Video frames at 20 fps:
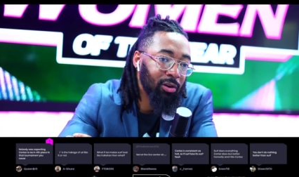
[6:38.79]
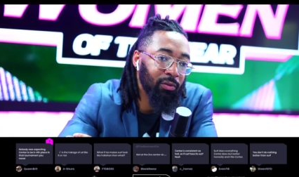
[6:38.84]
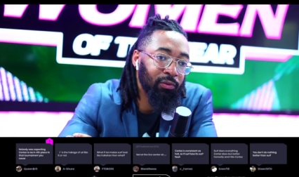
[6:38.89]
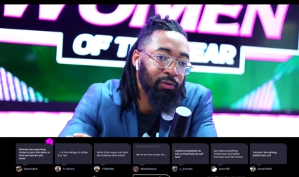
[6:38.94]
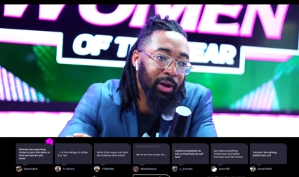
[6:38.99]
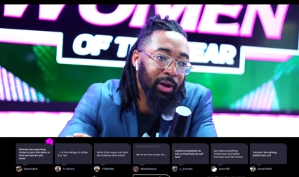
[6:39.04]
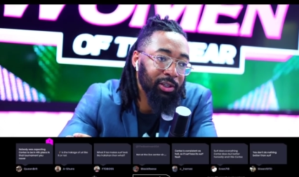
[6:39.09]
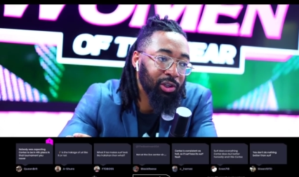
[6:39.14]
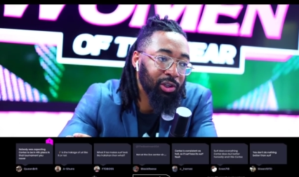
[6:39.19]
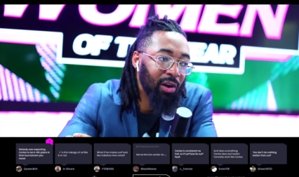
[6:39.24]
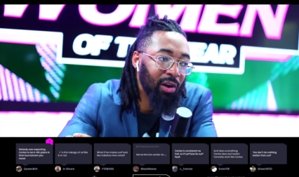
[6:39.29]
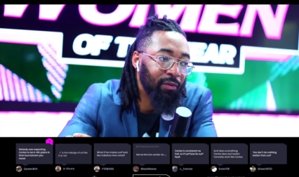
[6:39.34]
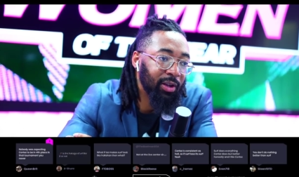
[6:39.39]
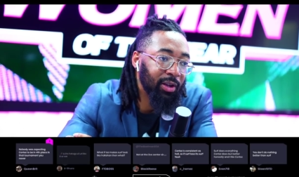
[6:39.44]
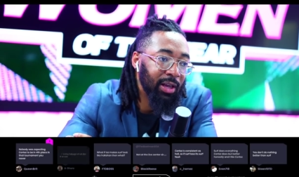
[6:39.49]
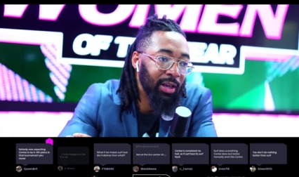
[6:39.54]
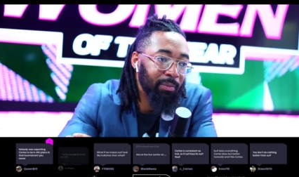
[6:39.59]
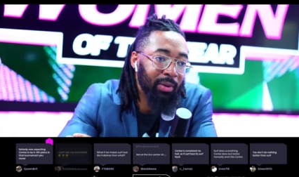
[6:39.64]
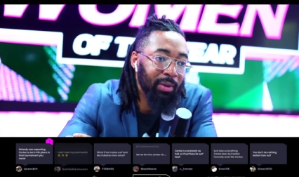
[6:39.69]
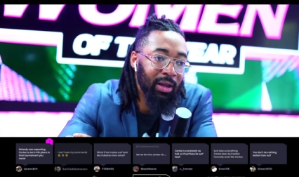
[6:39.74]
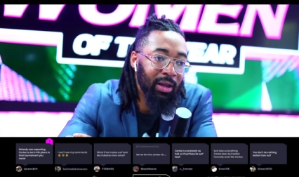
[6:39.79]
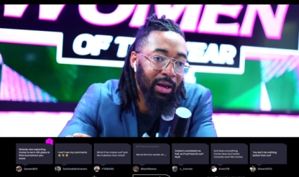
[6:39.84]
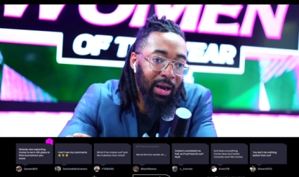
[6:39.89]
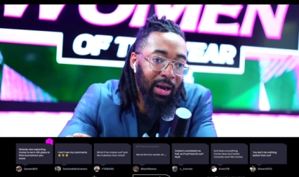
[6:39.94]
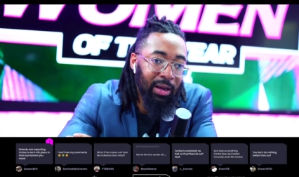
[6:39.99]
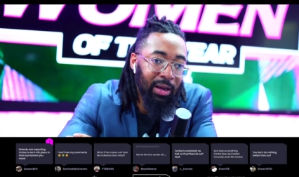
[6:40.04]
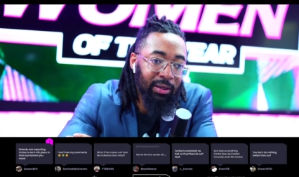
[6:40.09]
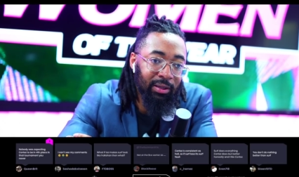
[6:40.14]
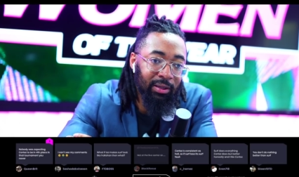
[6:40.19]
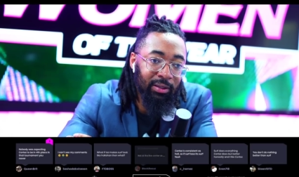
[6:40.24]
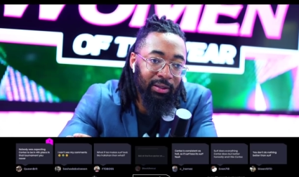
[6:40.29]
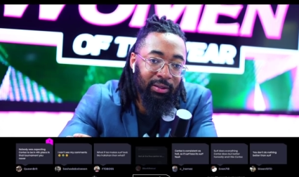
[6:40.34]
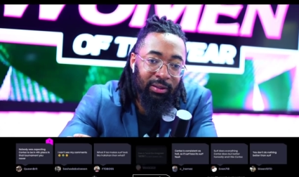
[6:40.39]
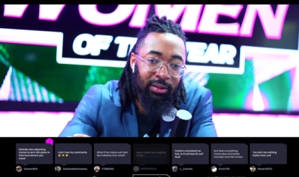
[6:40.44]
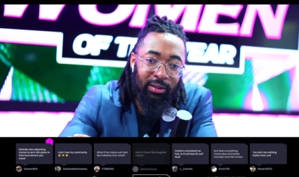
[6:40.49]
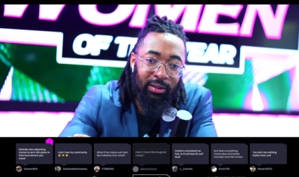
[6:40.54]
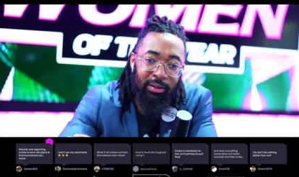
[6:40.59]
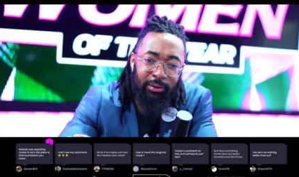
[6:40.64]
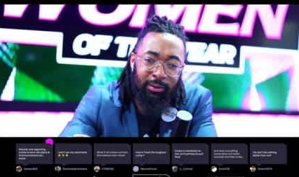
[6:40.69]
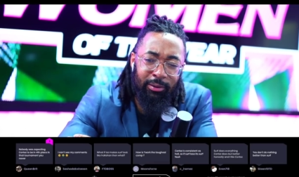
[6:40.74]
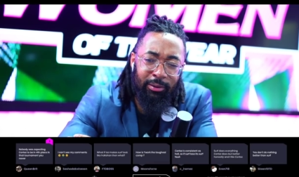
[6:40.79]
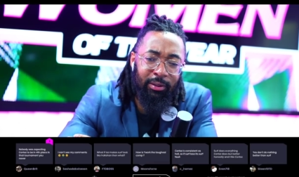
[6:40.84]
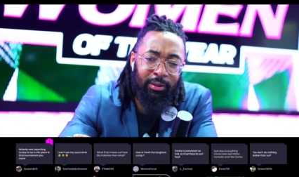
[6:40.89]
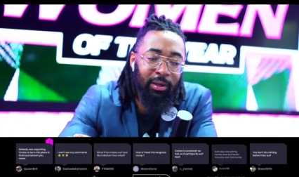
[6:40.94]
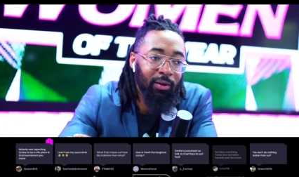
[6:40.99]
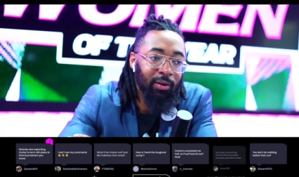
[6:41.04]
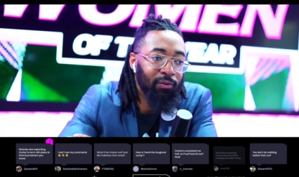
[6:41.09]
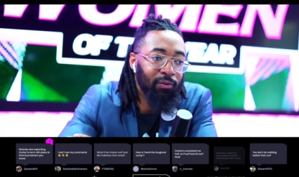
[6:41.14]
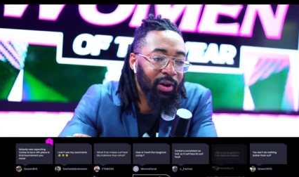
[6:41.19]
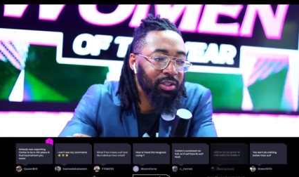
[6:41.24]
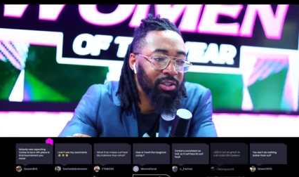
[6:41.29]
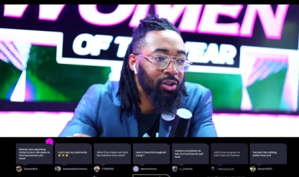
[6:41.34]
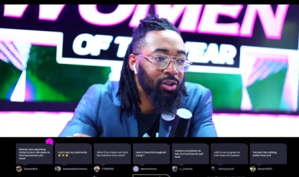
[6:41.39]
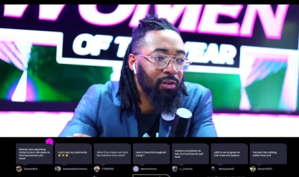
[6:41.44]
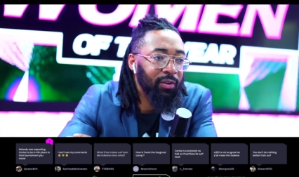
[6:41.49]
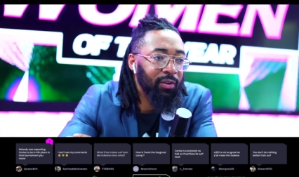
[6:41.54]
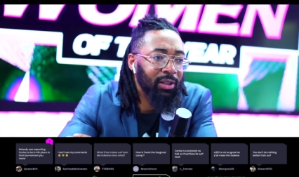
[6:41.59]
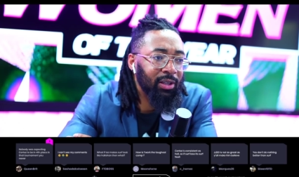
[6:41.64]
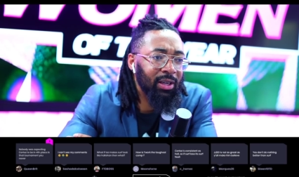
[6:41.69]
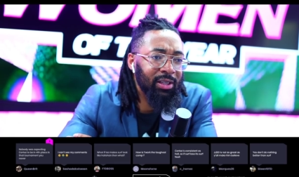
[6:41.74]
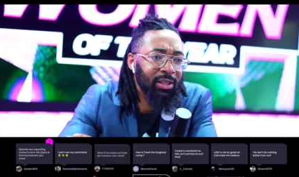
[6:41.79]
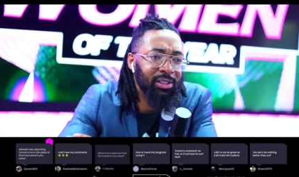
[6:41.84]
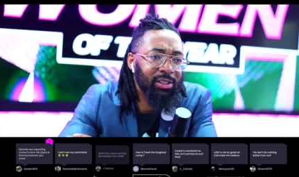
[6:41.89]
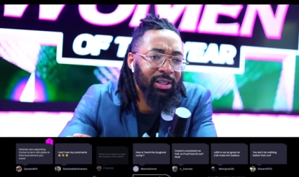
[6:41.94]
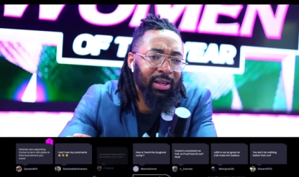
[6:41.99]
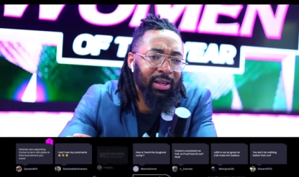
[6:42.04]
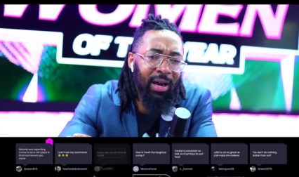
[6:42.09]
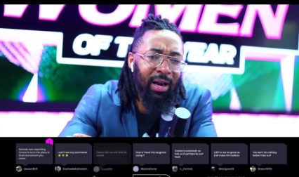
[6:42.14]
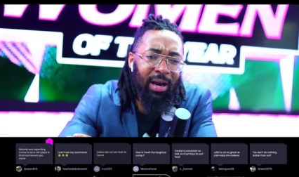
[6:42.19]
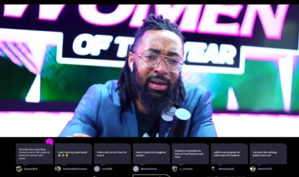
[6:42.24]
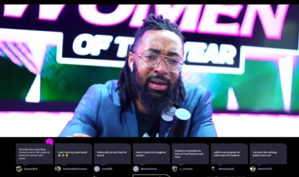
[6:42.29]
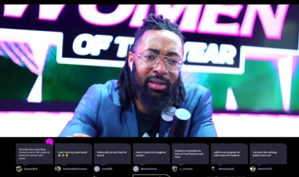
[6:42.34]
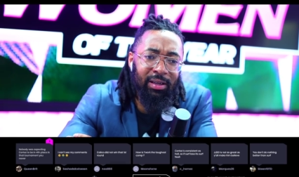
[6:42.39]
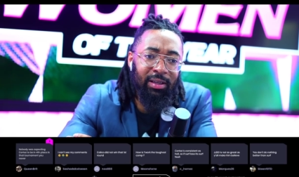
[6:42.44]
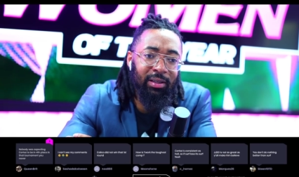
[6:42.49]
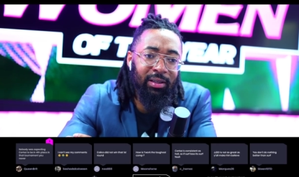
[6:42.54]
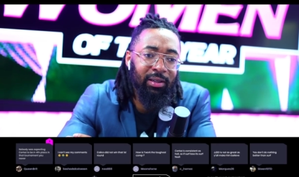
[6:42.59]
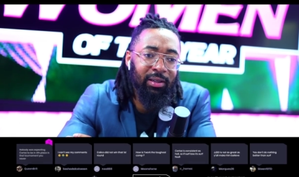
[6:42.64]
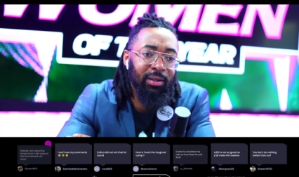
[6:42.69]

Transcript: fresh off of Hitman Holla, fresh off of Geechi Gotti.